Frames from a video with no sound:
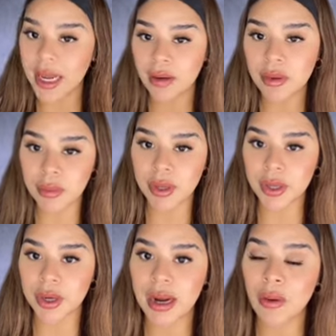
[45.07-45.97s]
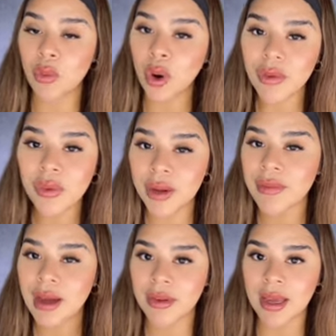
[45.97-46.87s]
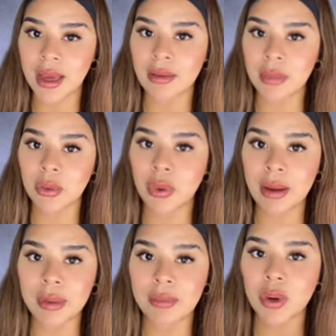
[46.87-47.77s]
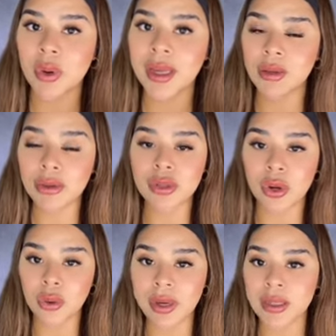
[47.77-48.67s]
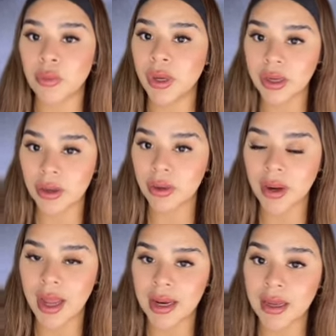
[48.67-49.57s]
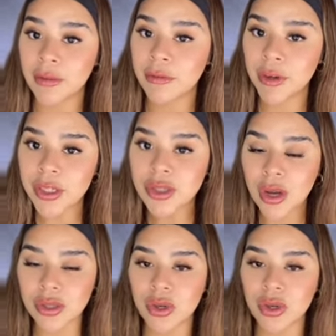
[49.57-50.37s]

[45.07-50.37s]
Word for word: On the day of the murder, at 1.45 a.m., Raman broke in through Zohreh's window and he first saw